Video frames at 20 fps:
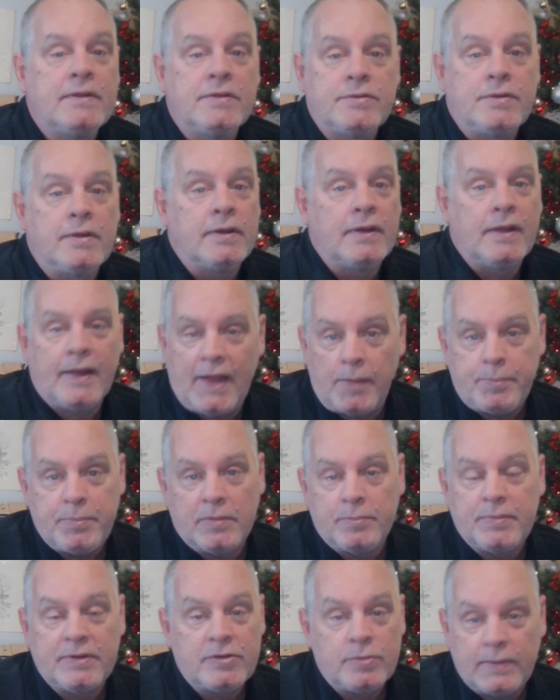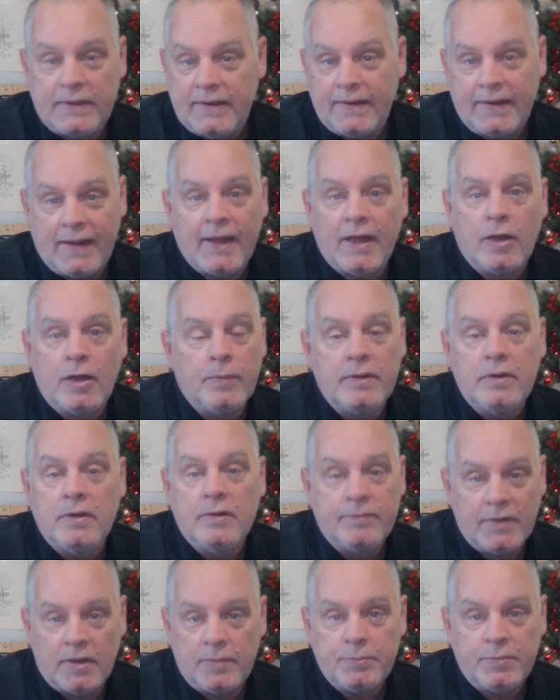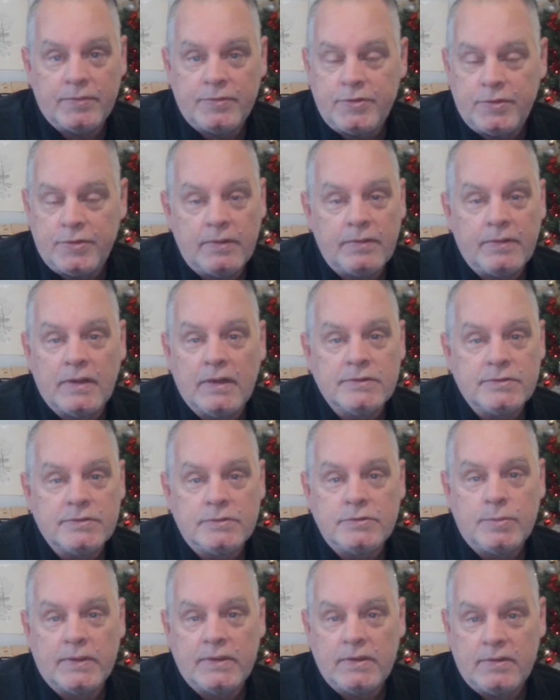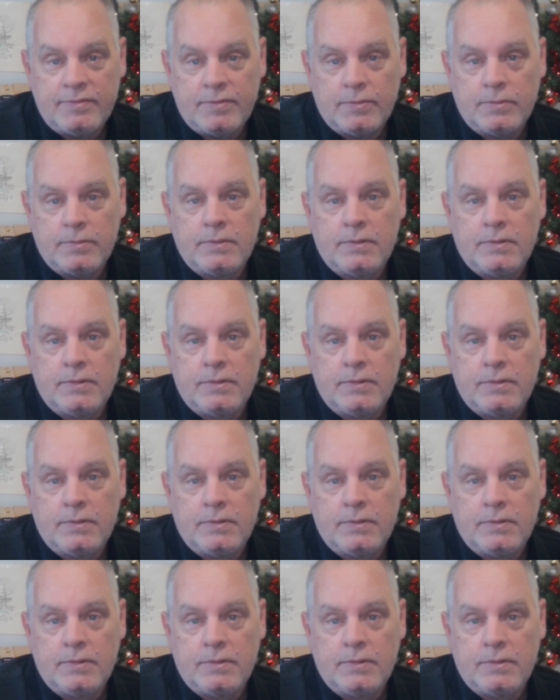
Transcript: is going to happen between now and November of 2024.